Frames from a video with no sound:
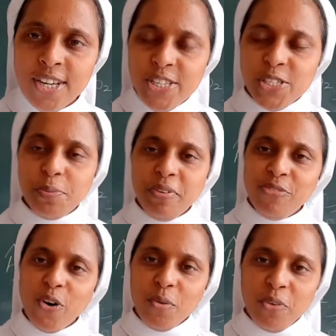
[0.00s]
So
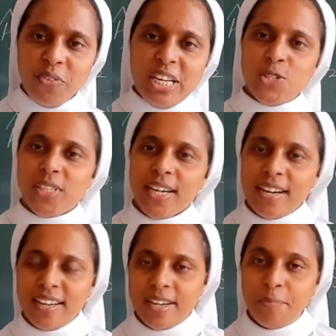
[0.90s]
before moving to
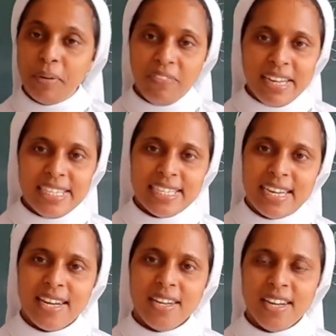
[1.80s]
the
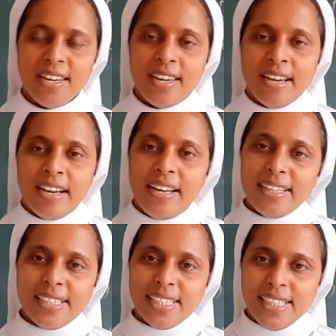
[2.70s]
prevention,
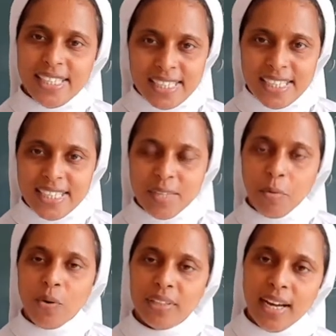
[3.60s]
let us discuss
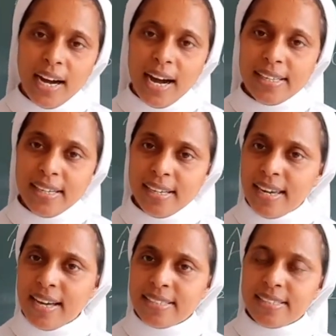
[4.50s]
about the other
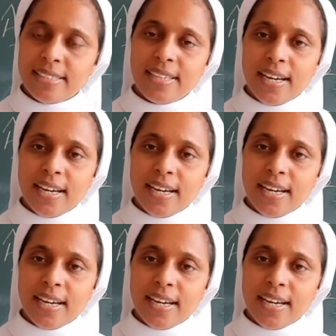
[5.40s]
gases